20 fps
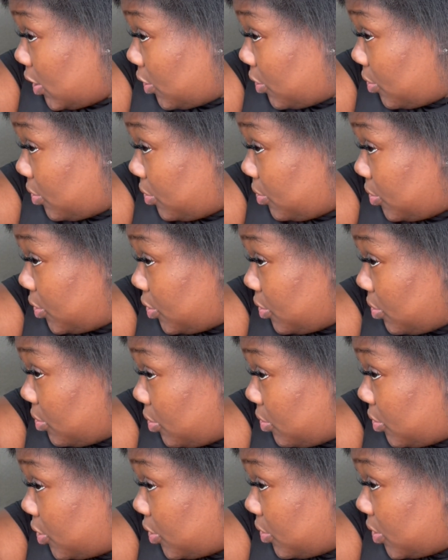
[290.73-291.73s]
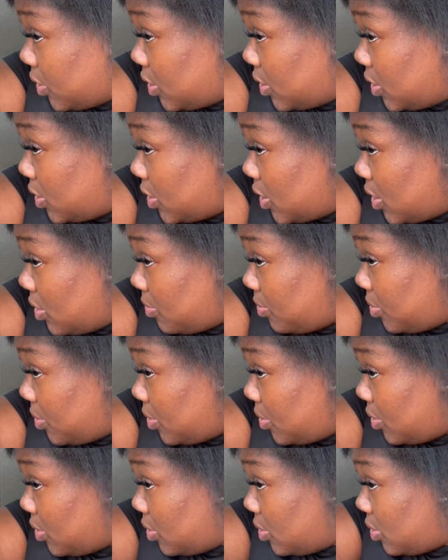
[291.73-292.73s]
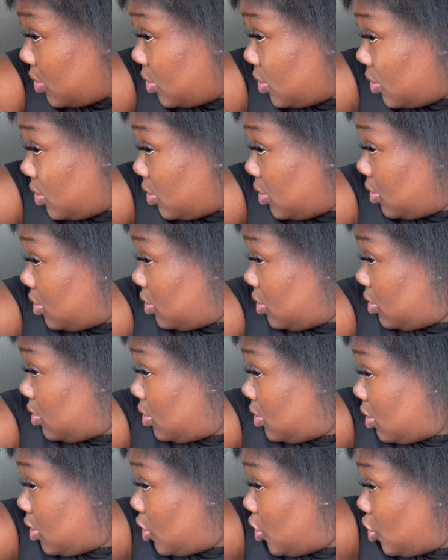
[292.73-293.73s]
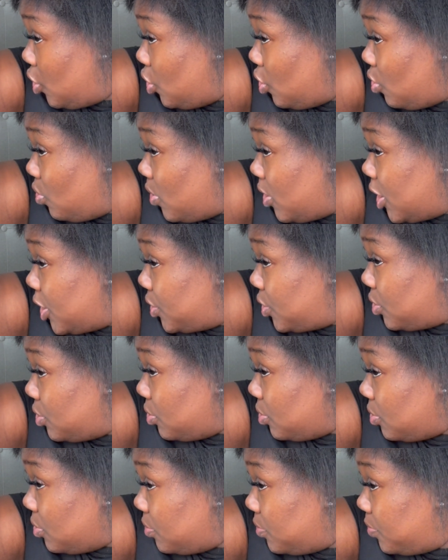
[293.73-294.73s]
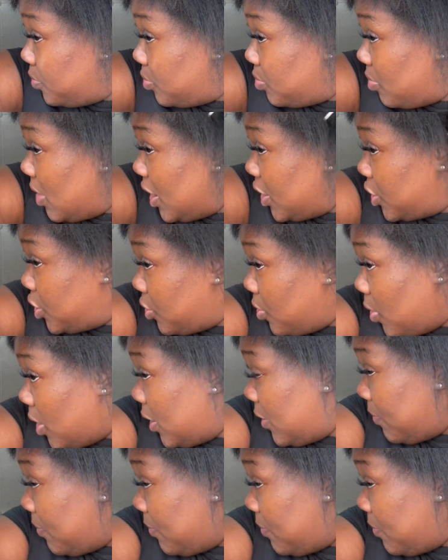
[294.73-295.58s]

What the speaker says: crucial step. You want to make sure